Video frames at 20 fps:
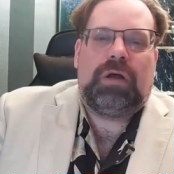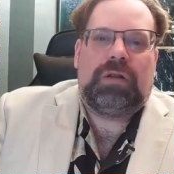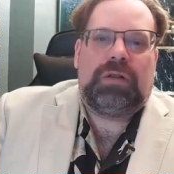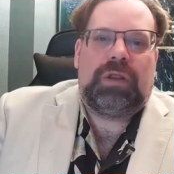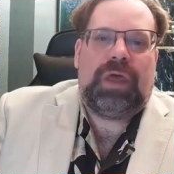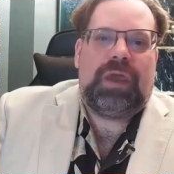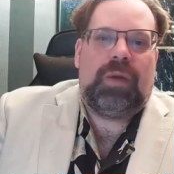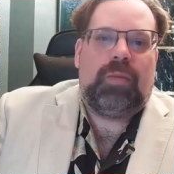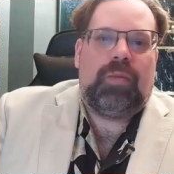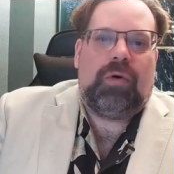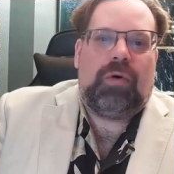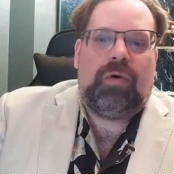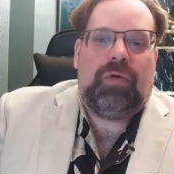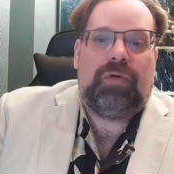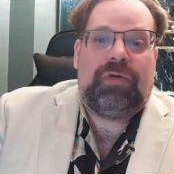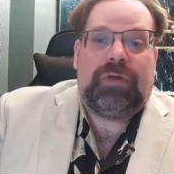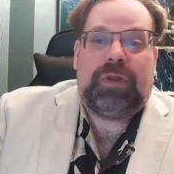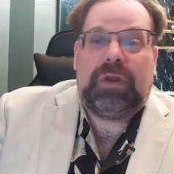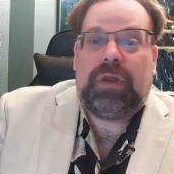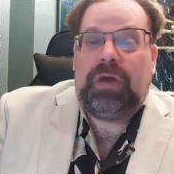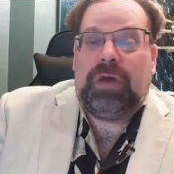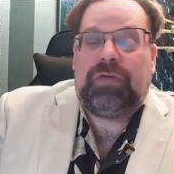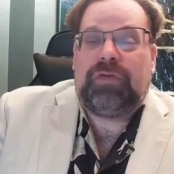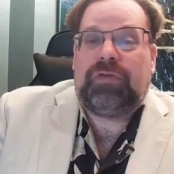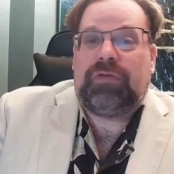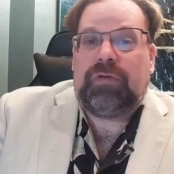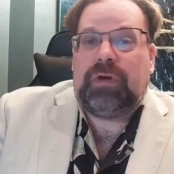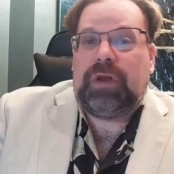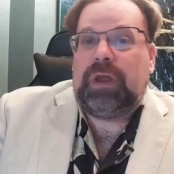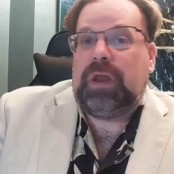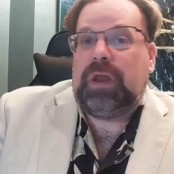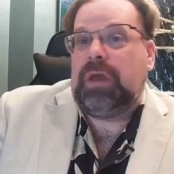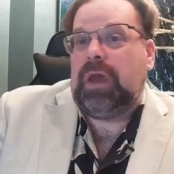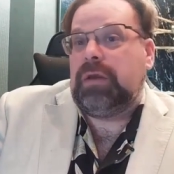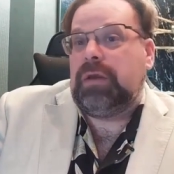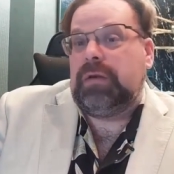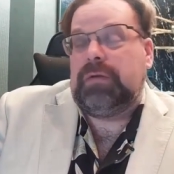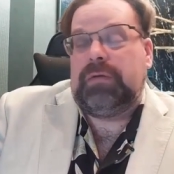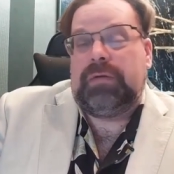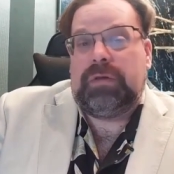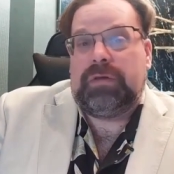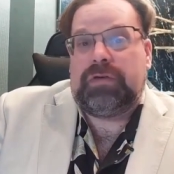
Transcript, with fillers: labels in history, and and